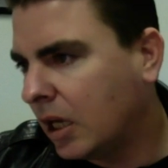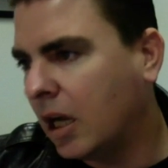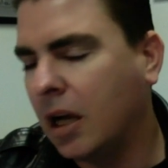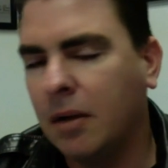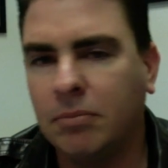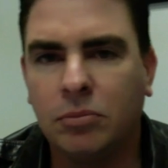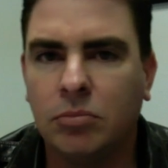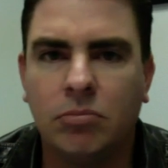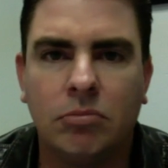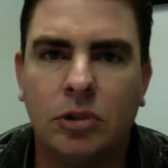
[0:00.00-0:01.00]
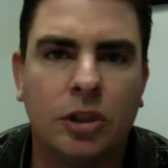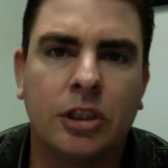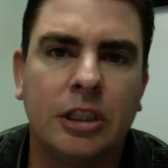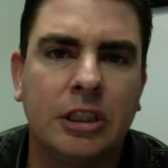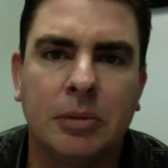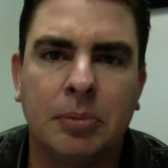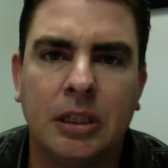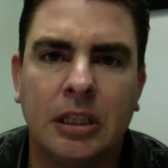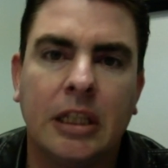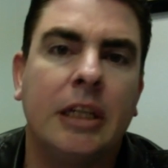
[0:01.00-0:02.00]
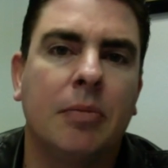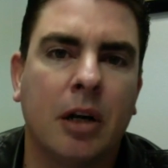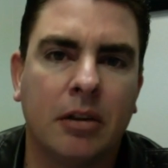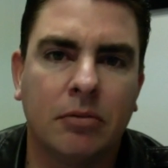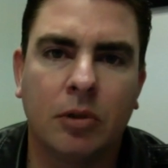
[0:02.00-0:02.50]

you're good competing anywhere.